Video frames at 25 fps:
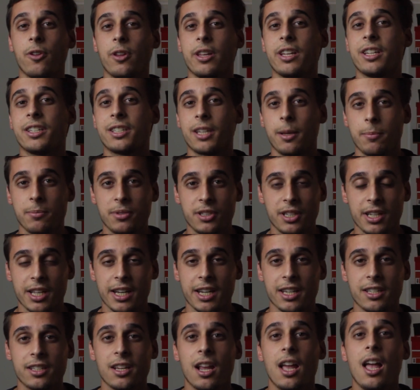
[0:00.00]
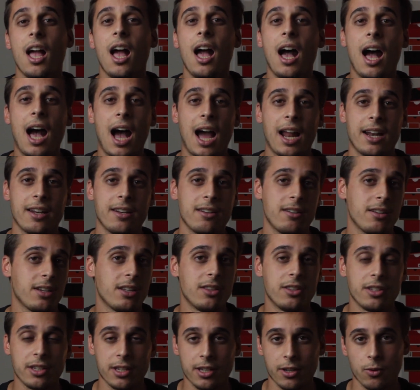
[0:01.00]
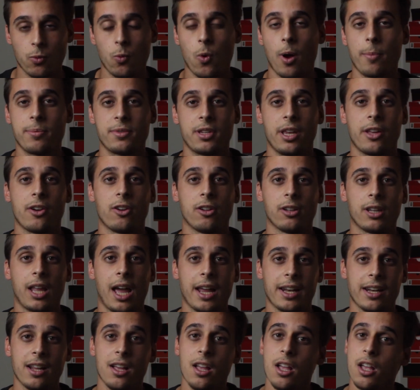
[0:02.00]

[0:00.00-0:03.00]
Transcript: in some cities and in the website online.